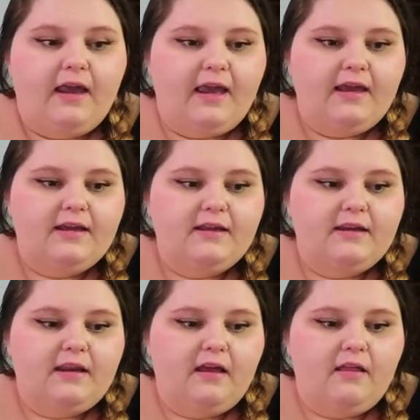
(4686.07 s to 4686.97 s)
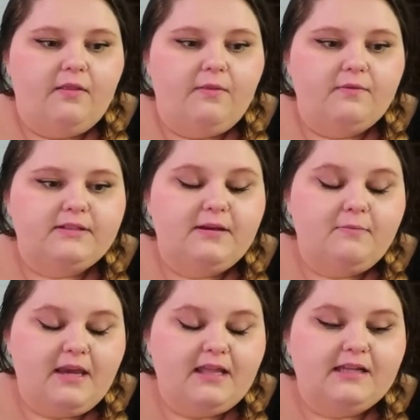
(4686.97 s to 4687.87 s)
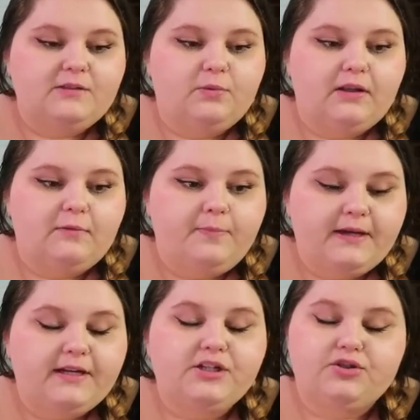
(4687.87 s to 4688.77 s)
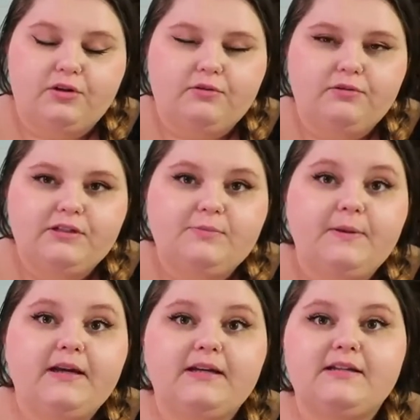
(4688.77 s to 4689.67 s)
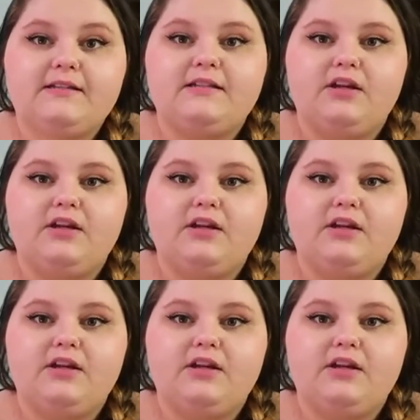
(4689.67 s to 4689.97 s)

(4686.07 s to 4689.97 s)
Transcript: And to me, that's one of the biggest struggles because,